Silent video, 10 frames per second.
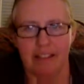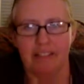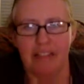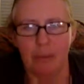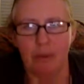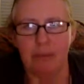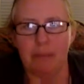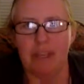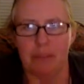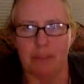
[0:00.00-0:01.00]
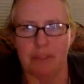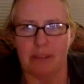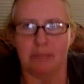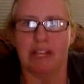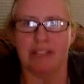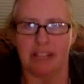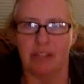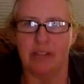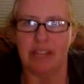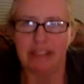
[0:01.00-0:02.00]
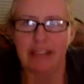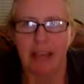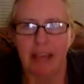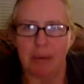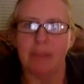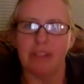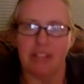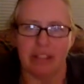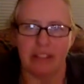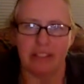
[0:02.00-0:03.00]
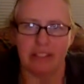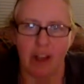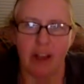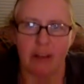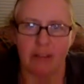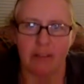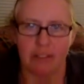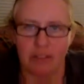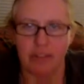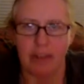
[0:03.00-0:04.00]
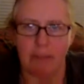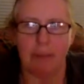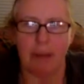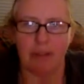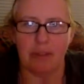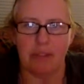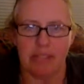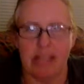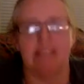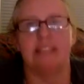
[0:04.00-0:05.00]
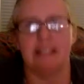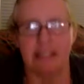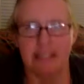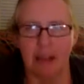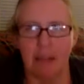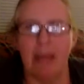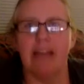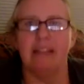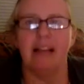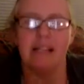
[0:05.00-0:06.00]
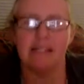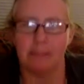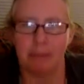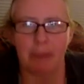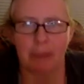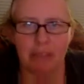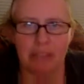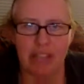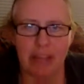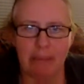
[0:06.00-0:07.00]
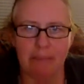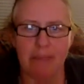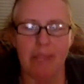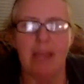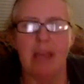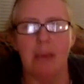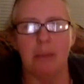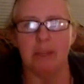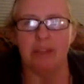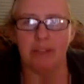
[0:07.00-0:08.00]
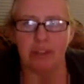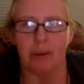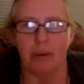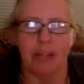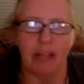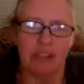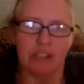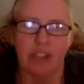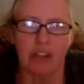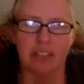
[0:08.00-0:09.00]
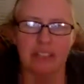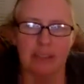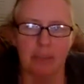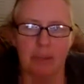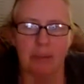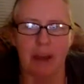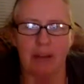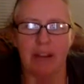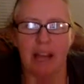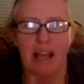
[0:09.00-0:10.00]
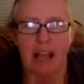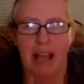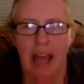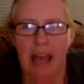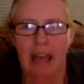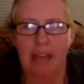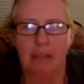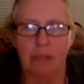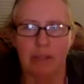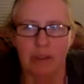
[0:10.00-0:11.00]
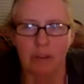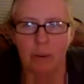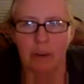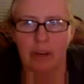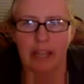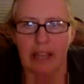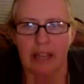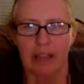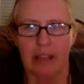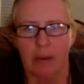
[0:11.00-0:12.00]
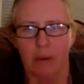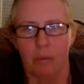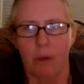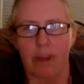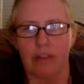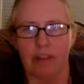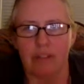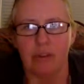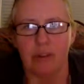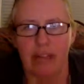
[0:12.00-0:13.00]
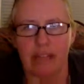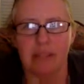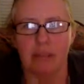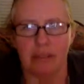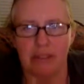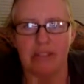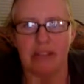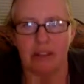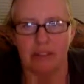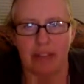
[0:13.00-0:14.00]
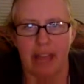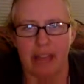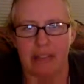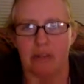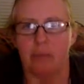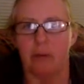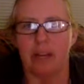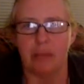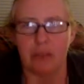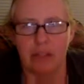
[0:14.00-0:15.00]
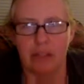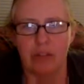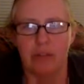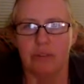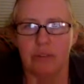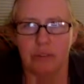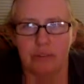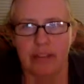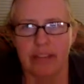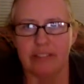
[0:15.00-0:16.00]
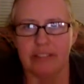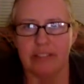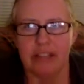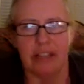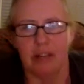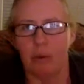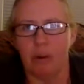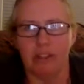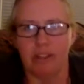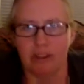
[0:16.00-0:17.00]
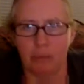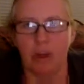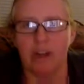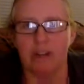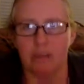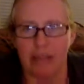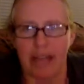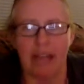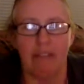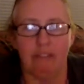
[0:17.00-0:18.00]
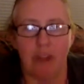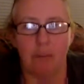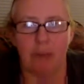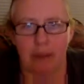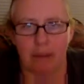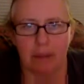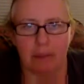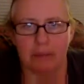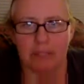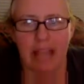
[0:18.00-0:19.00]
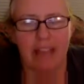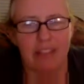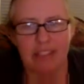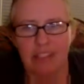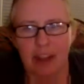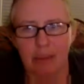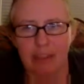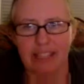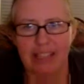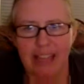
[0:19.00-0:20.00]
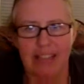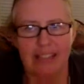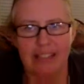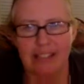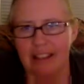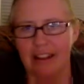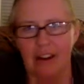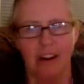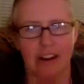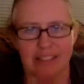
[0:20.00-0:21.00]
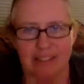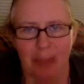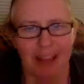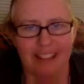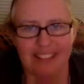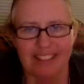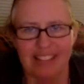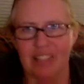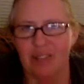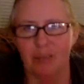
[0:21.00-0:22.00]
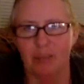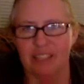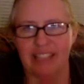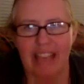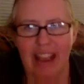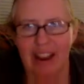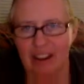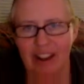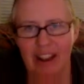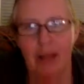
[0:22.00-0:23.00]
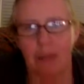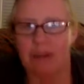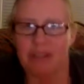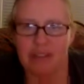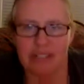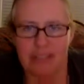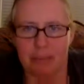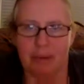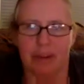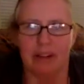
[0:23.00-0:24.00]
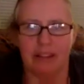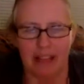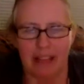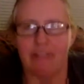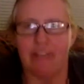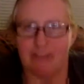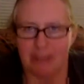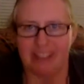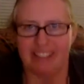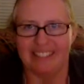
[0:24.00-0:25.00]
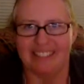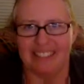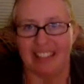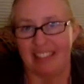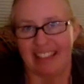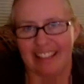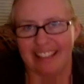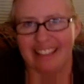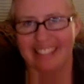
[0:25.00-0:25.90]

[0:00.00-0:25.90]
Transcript: they would be human subjects, and you need to get permission to talk to them about those things and then to come analyze them and publish them. But if you're going out to talk to someone about, hey, when you're working, what drives you crazy about this interface? Or what can we do to fix, you know, what are your work-related flow problems? Then you're not really getting into their hearts and minds, and you don't really care about their deeper life experiences, I think.